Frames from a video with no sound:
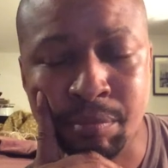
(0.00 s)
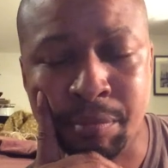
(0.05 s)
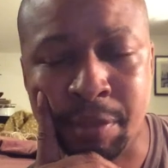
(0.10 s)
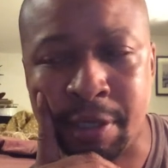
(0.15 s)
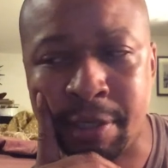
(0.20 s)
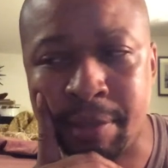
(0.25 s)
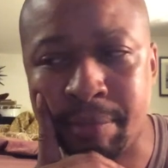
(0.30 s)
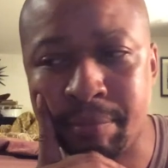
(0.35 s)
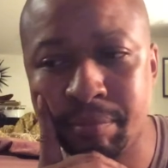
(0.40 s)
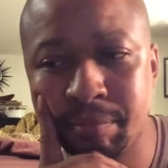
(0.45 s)

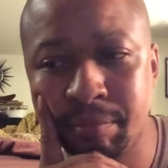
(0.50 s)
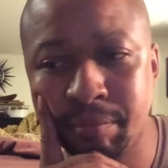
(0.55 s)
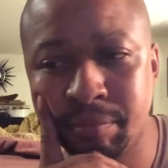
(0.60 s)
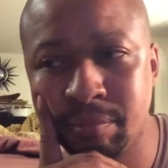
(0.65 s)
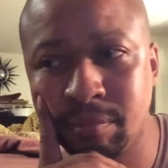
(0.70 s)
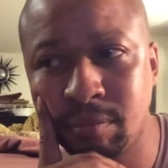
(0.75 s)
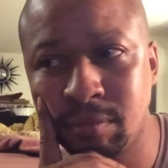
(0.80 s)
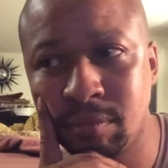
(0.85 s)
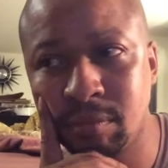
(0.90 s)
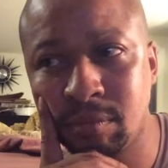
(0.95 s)
But
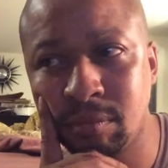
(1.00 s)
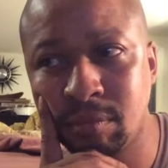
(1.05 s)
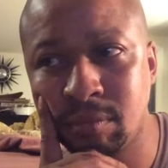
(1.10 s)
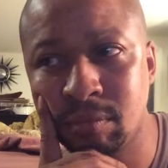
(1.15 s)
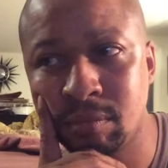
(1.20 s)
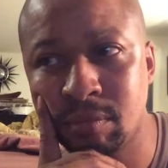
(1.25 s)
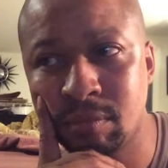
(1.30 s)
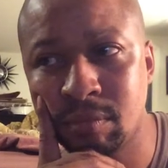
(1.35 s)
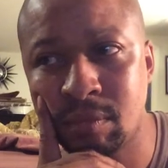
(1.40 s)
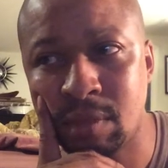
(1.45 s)

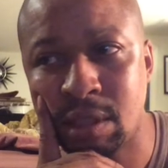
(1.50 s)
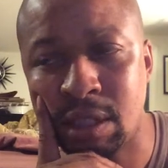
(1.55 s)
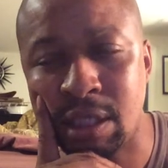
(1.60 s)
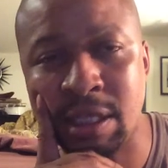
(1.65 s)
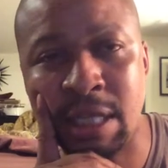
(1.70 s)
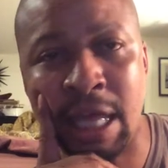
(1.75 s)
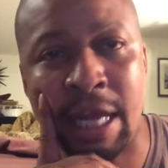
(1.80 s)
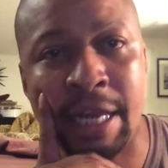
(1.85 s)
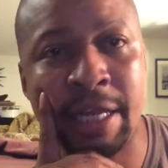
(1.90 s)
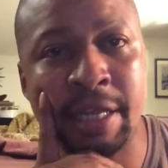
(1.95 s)

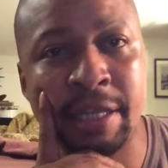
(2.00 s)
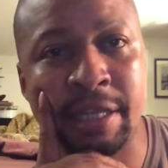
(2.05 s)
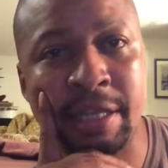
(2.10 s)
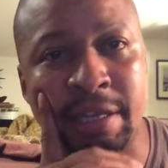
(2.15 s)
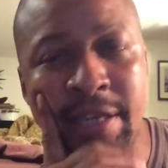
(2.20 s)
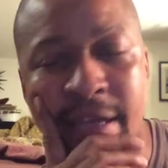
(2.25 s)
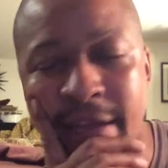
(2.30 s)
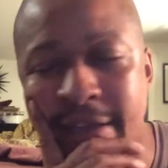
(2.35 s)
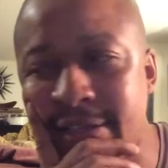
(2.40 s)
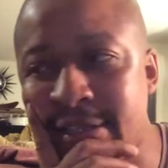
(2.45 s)
letting
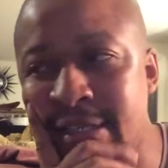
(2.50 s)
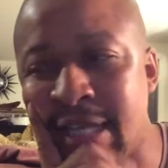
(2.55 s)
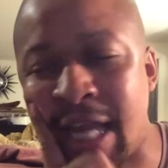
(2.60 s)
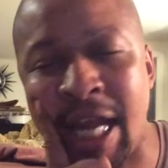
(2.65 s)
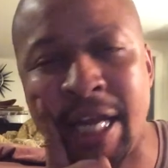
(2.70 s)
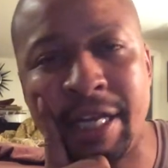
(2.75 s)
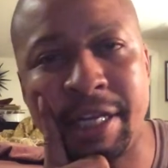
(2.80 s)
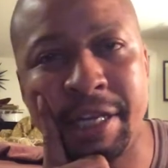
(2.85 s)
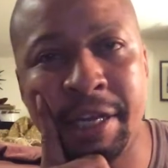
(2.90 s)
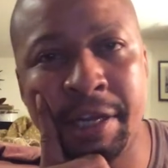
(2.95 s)
the
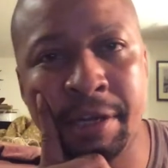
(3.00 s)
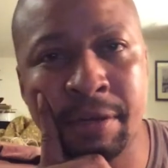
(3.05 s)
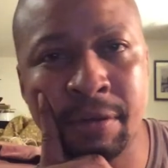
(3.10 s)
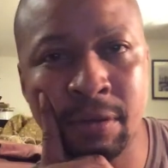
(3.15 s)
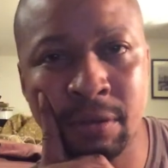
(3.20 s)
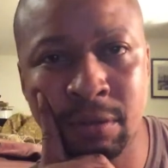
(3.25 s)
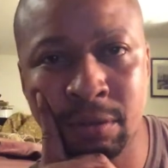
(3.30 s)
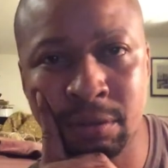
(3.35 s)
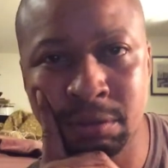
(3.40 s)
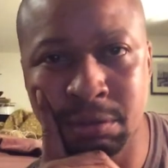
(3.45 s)

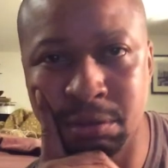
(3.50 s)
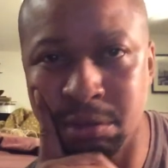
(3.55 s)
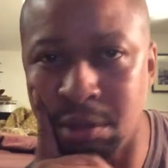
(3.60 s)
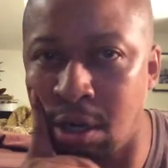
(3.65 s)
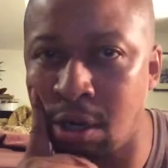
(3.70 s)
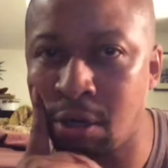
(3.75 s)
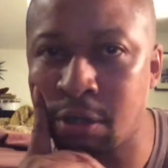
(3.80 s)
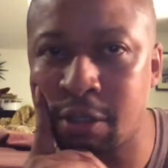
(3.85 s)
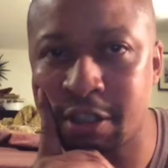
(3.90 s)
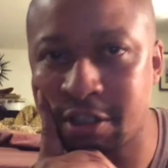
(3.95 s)
19-year-old
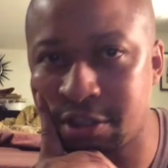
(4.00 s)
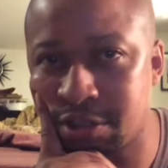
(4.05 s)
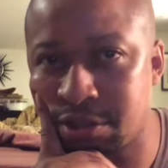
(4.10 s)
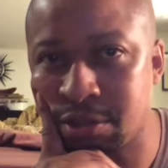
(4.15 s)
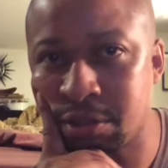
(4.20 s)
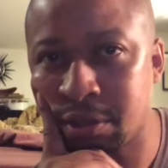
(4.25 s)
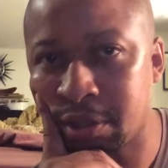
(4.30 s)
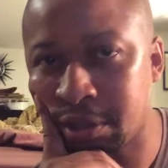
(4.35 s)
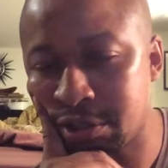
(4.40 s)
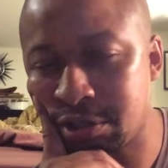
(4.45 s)
artist
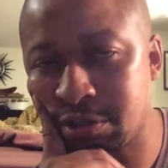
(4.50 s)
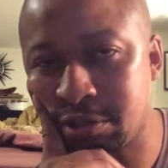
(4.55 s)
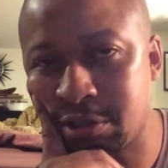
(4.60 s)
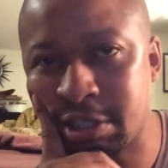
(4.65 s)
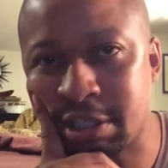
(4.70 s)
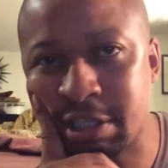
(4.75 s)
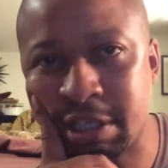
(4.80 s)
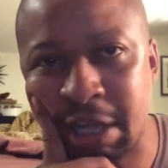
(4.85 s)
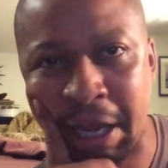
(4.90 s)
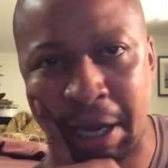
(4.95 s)
students
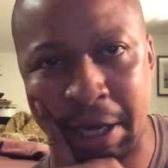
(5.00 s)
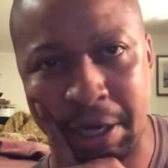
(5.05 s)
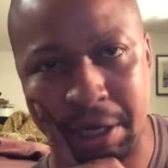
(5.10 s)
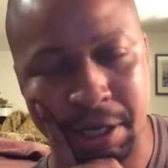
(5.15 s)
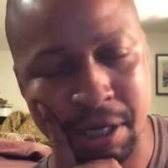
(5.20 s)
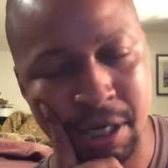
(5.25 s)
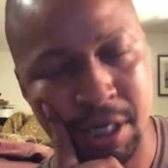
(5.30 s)
dictate,